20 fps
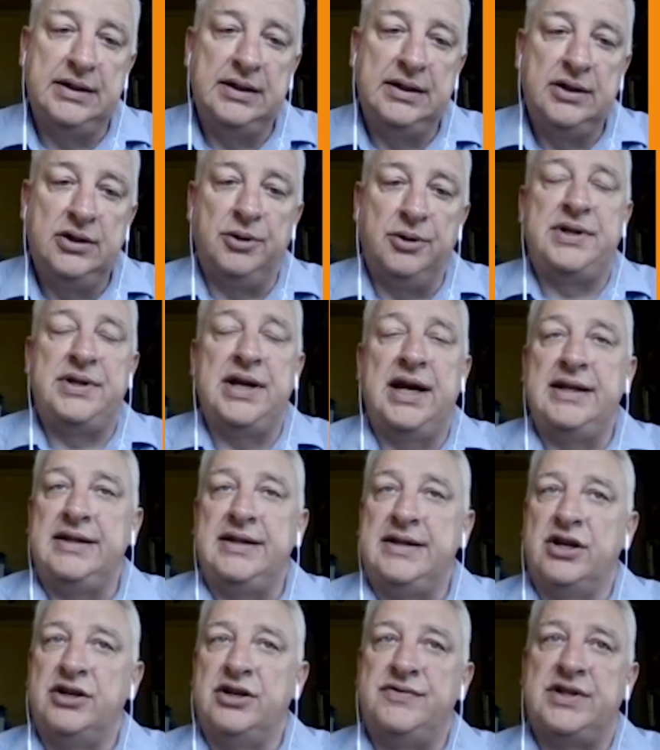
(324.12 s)
Update
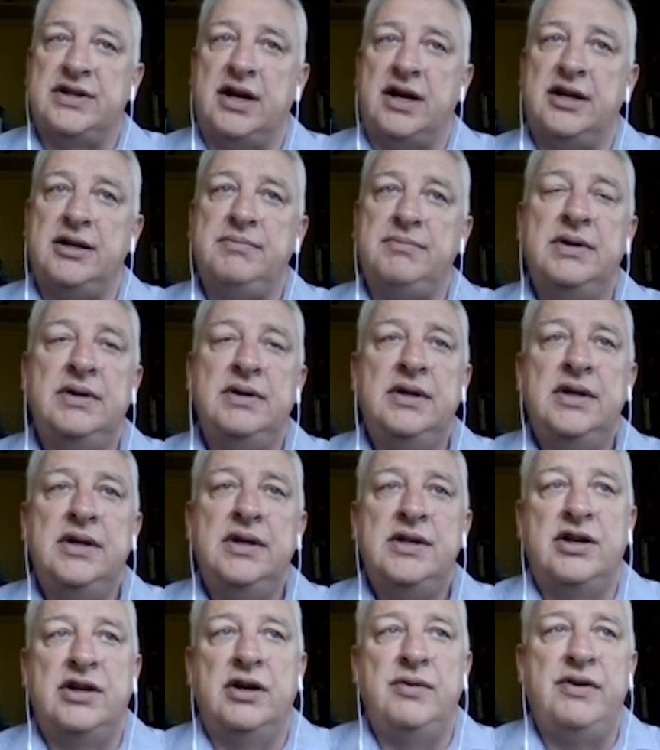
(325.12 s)
this over time.
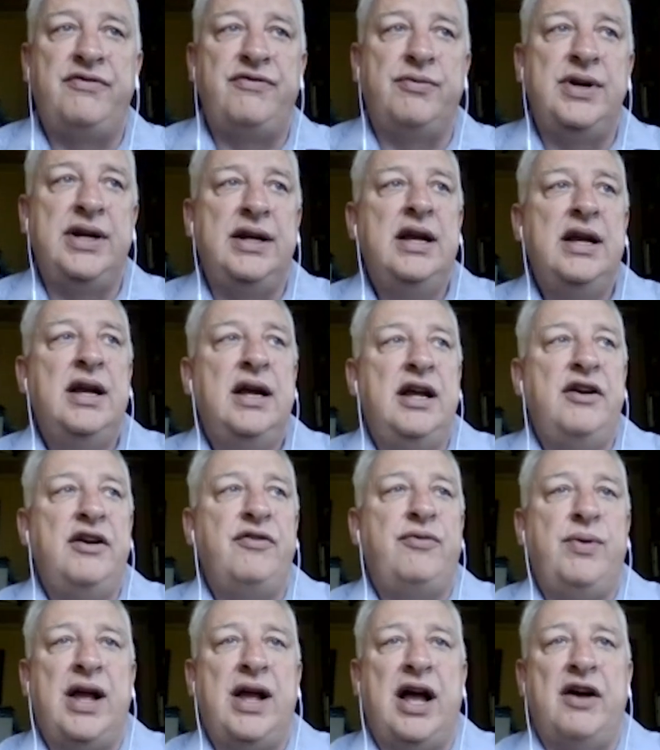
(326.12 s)
So if we
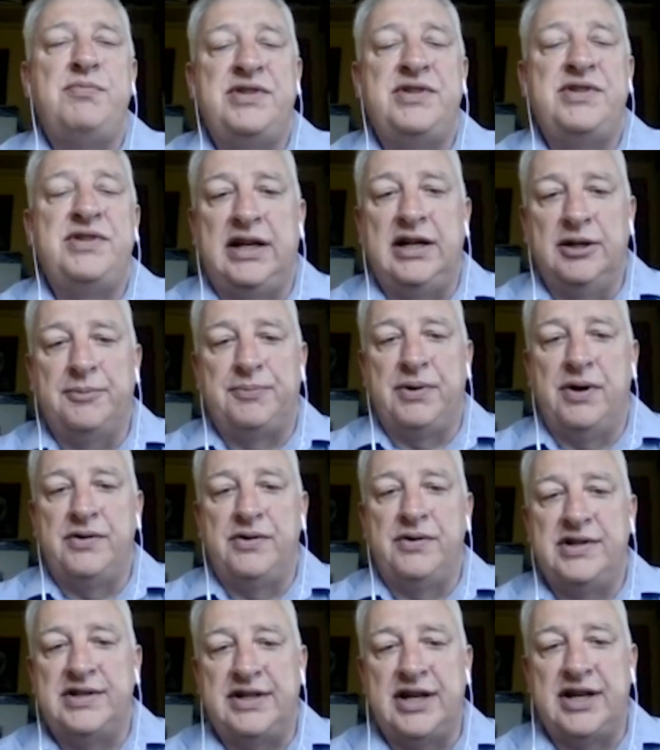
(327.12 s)
have a particular
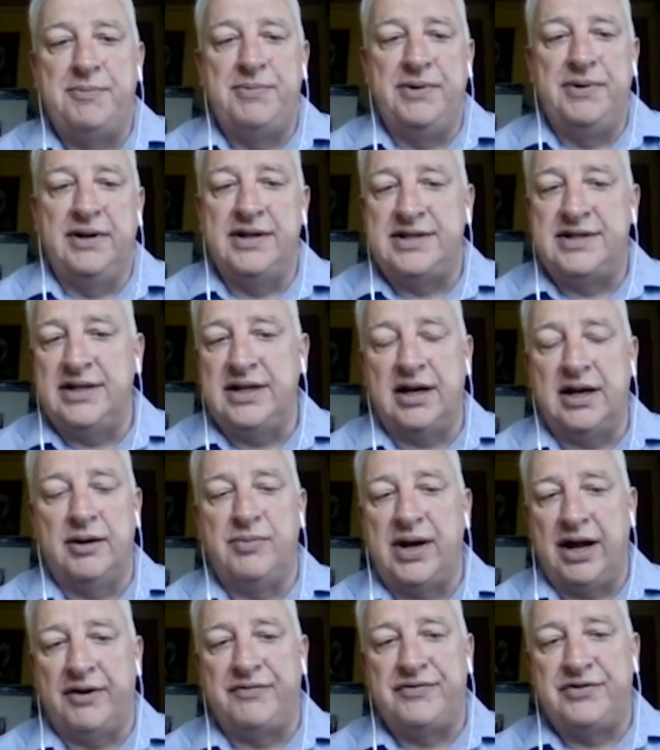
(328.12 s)
process capability and we
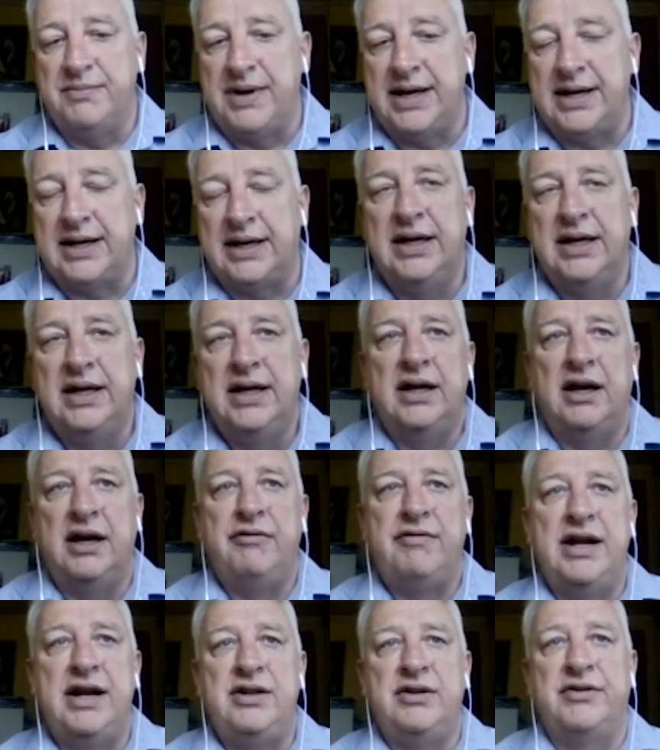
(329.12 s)
have to make a
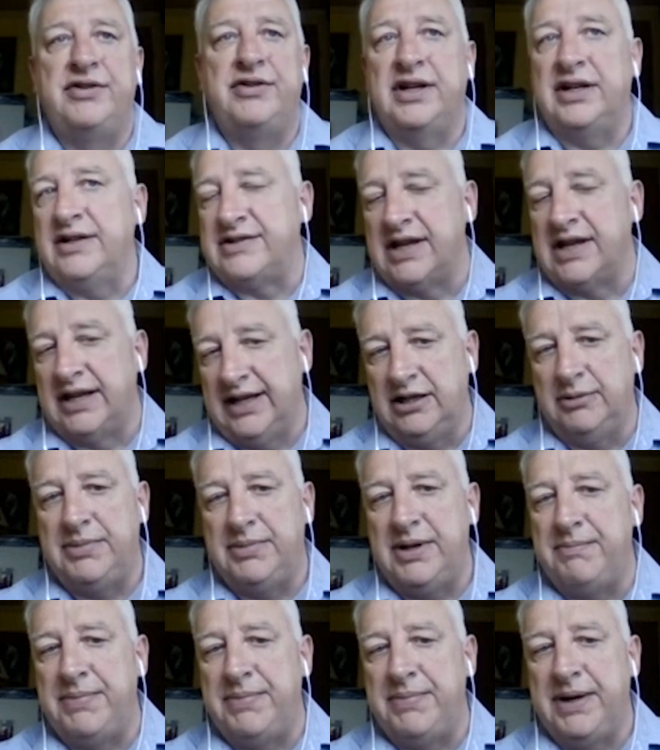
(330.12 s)
radial thickness a little
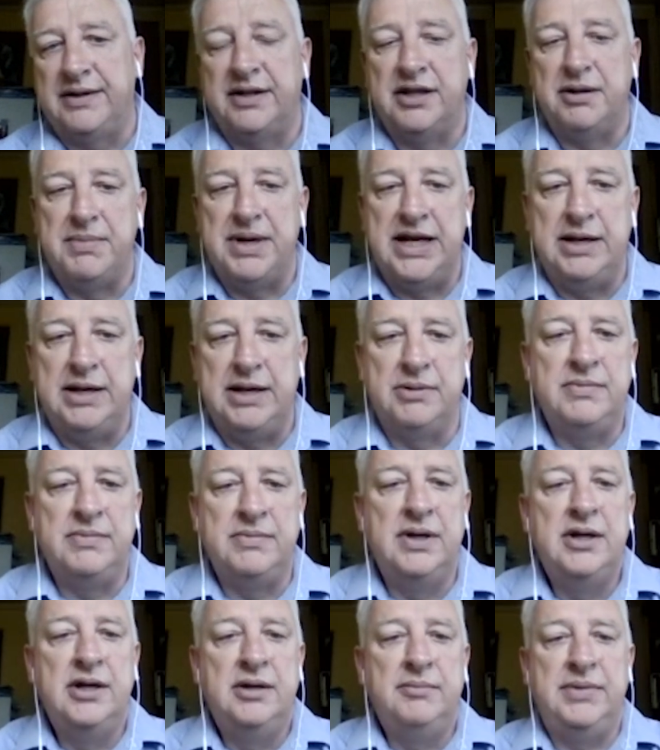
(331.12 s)
bit bigger than the minimum
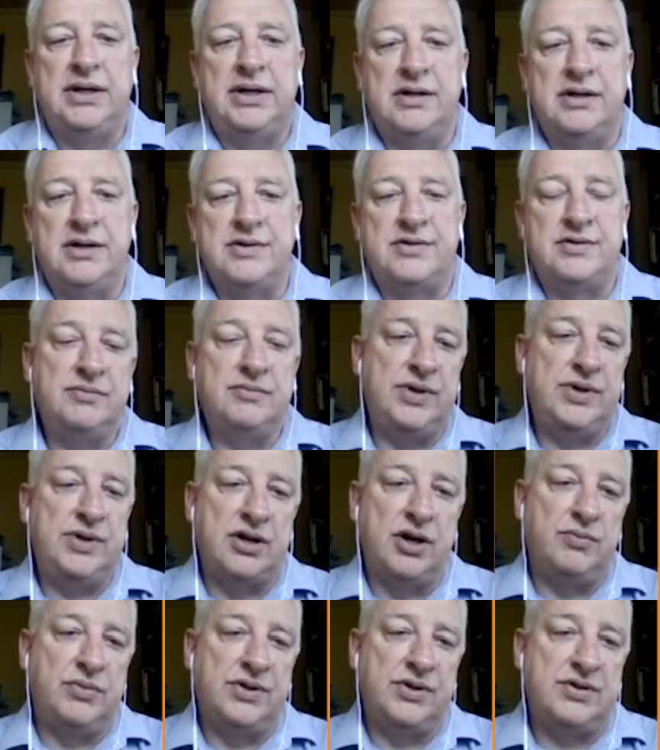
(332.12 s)
because we
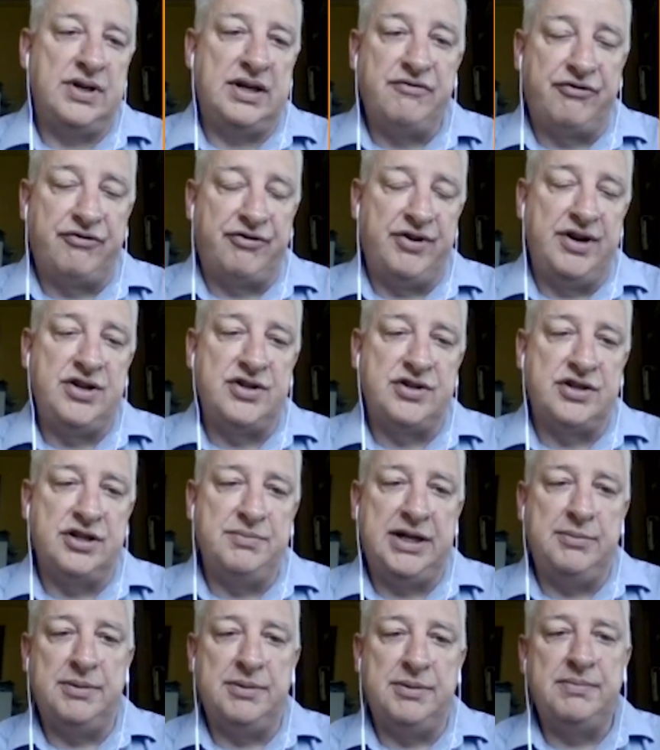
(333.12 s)
don't want to infringe the
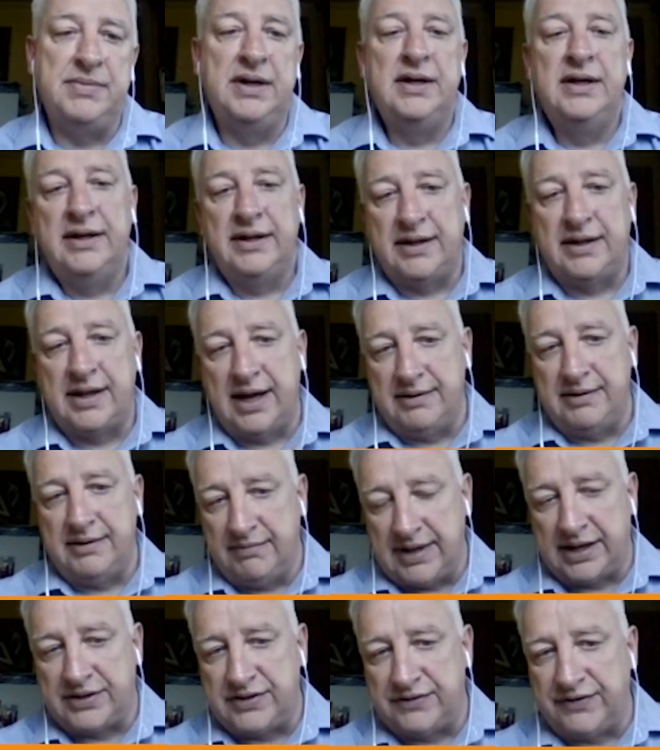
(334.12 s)
minimum, then
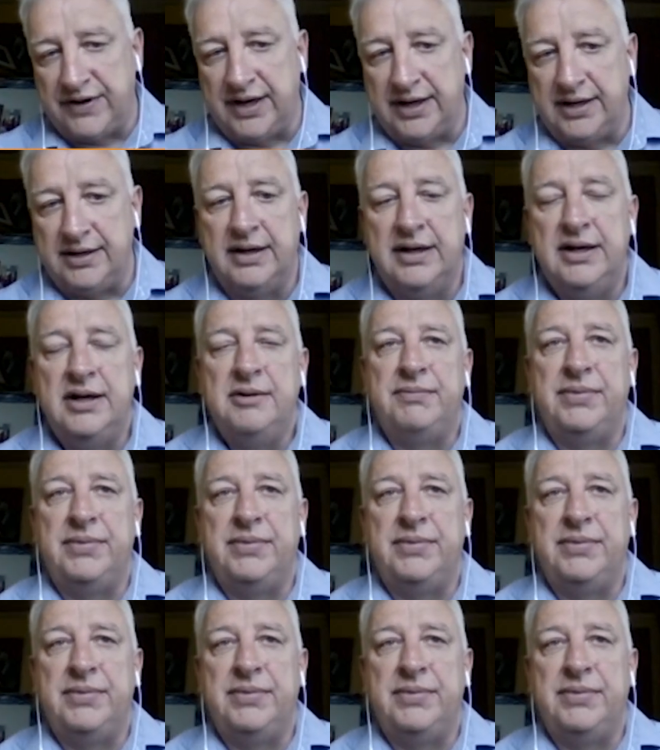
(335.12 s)
that's fine.